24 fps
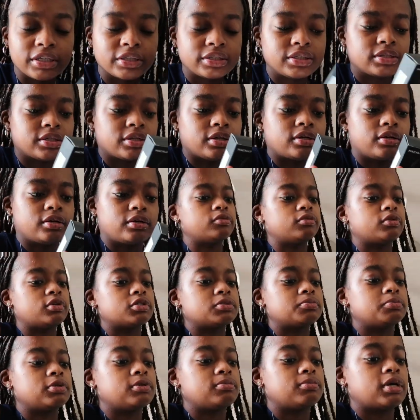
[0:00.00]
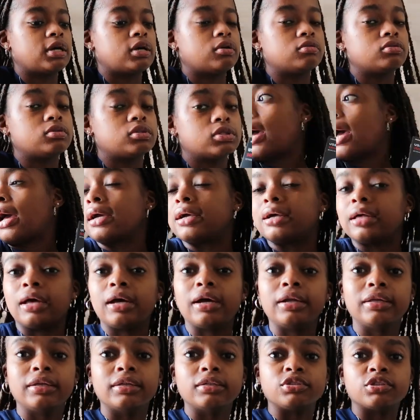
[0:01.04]
It's a USB mouse. I
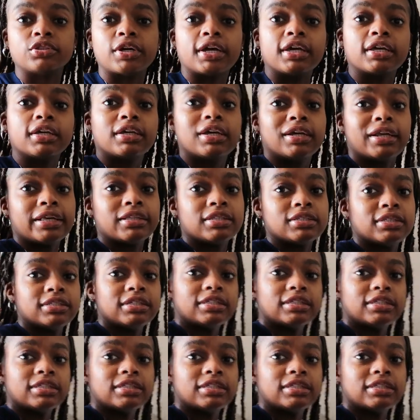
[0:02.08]
got it so I can connect it